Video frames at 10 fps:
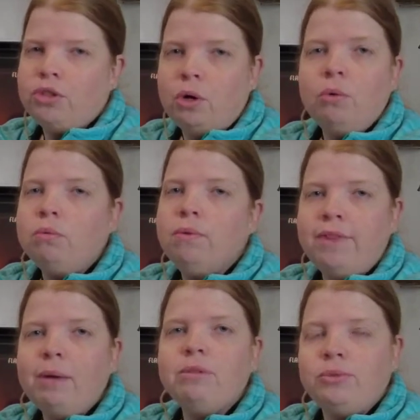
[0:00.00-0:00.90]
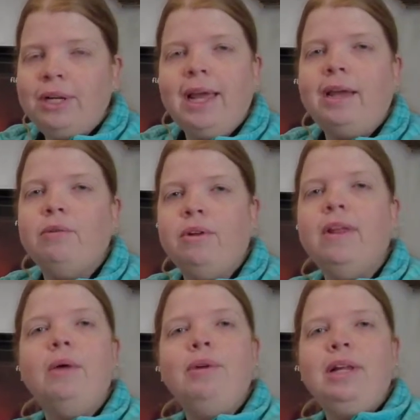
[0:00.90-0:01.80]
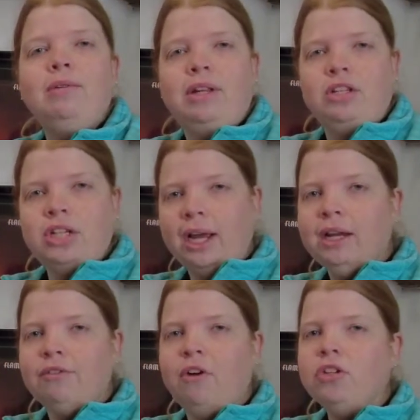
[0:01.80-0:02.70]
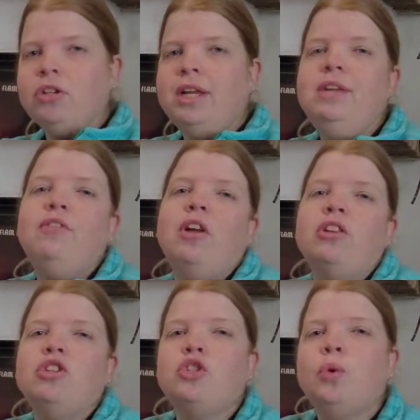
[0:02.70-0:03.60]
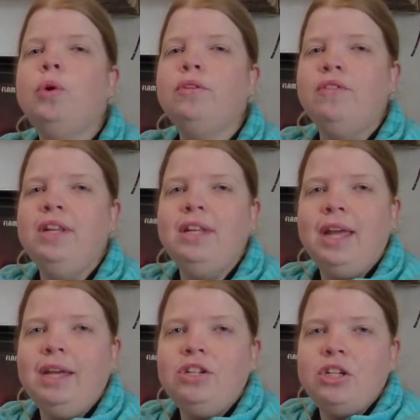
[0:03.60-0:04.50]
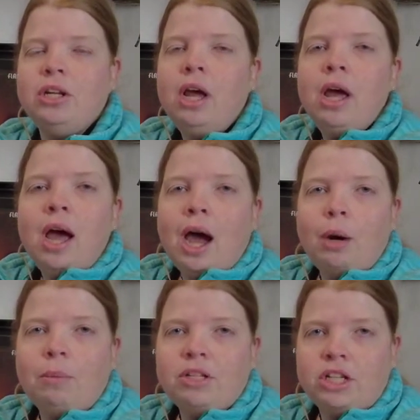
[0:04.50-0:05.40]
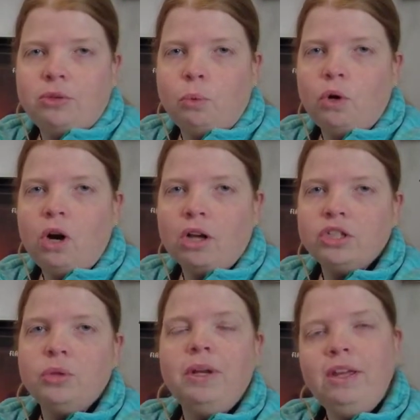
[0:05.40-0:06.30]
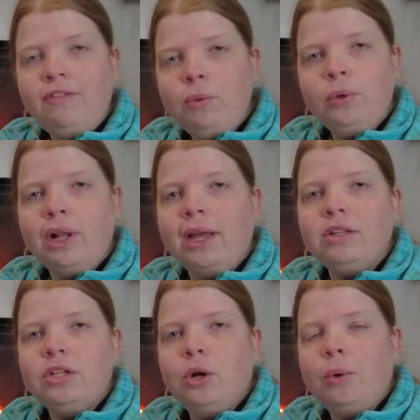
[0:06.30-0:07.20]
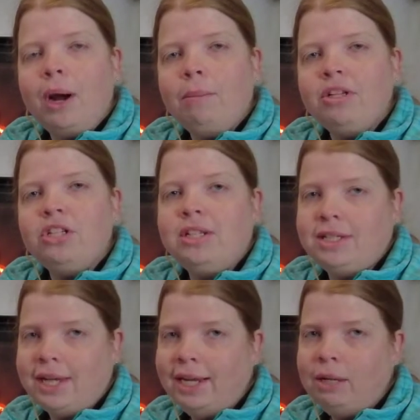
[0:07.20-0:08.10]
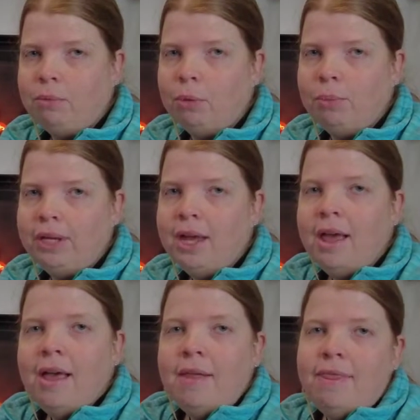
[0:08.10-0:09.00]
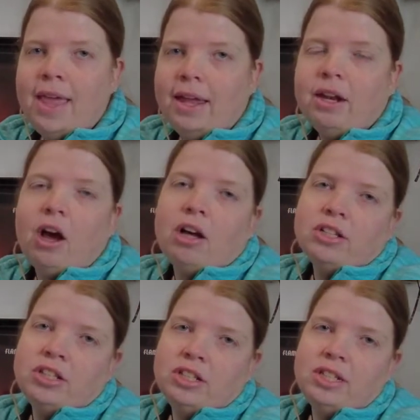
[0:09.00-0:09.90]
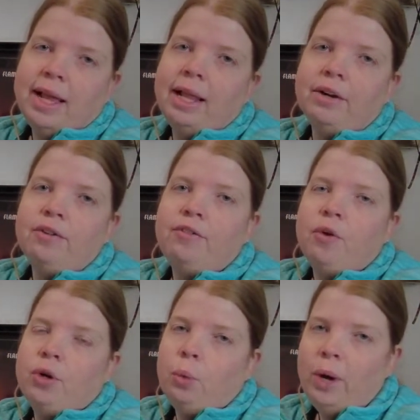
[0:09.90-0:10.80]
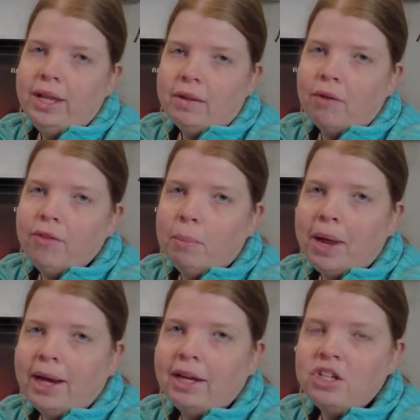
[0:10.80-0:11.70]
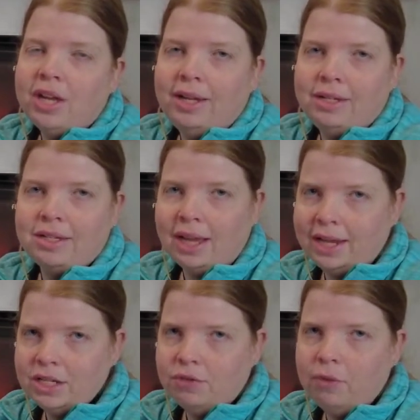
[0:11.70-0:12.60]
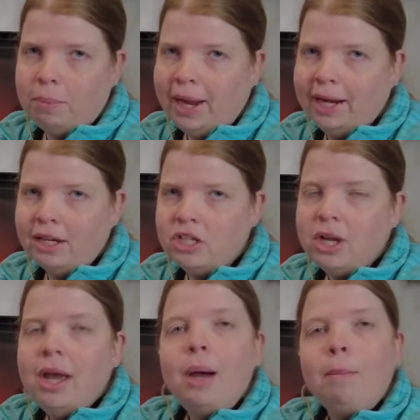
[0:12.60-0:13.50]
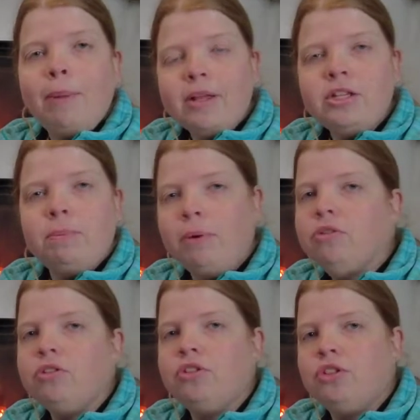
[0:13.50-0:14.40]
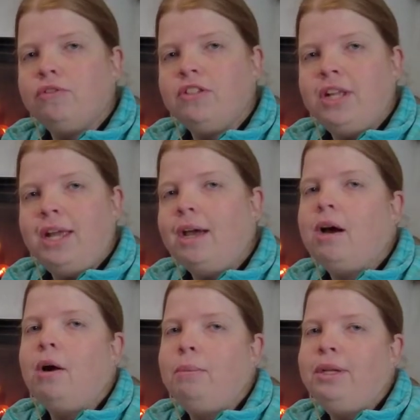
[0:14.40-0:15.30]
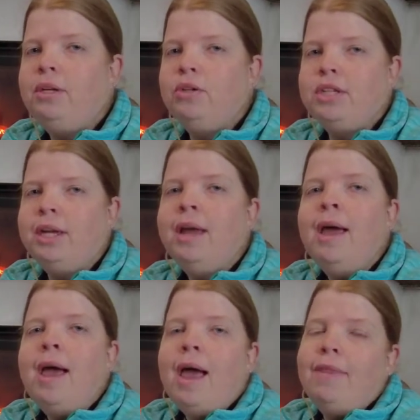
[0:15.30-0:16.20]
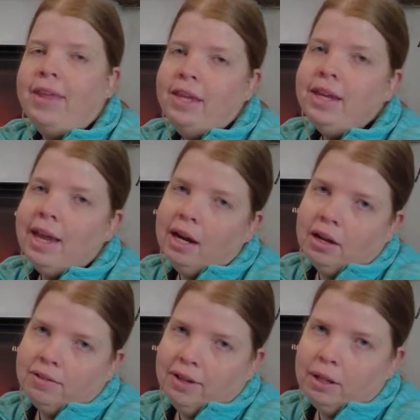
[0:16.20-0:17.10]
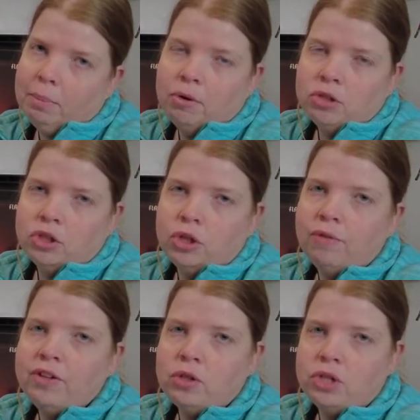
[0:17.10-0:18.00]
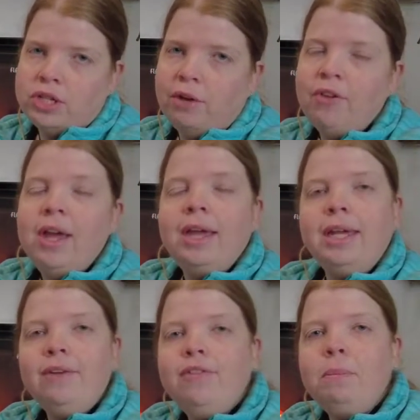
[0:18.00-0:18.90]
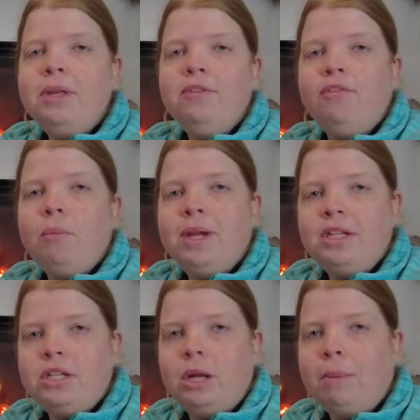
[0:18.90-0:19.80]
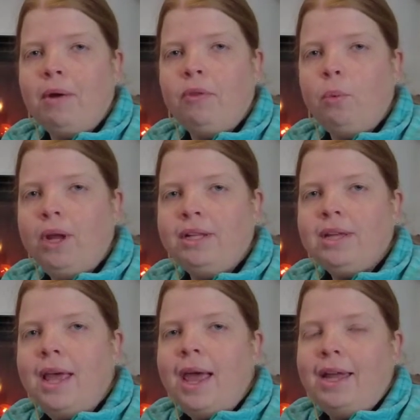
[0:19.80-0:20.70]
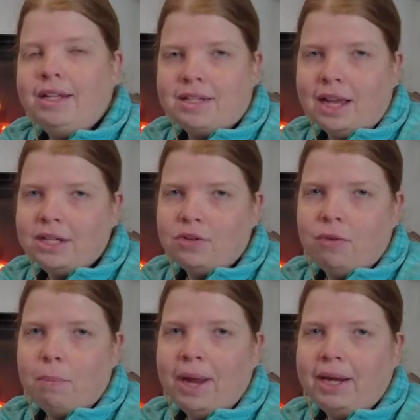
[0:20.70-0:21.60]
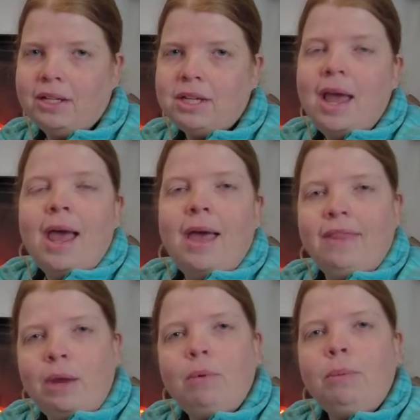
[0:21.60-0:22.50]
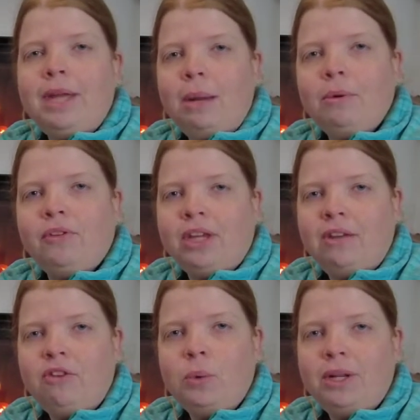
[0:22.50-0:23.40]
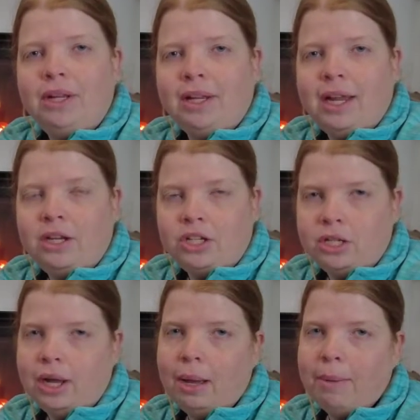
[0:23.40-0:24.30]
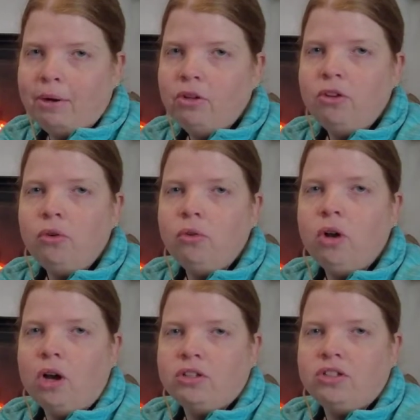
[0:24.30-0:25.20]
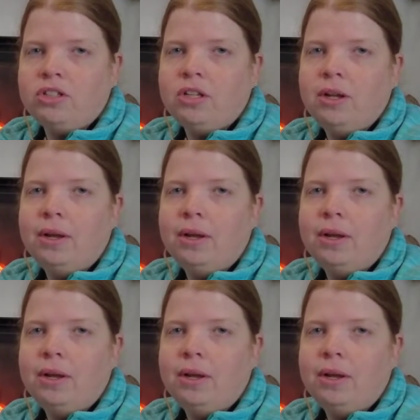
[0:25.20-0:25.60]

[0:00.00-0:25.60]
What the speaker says: So that was really accurate and really great to check in advance, so that you've got a sort of indication how much it will cost. So if you would like to know how much it exactly will be, then ask the seller for the weight of the package and the size of the package, plus the Postal Service they are been using. And then you can contact the Postal Service yourself, give them the information about the weight and the size of the package, and they will be able to give you an indication about the total costs.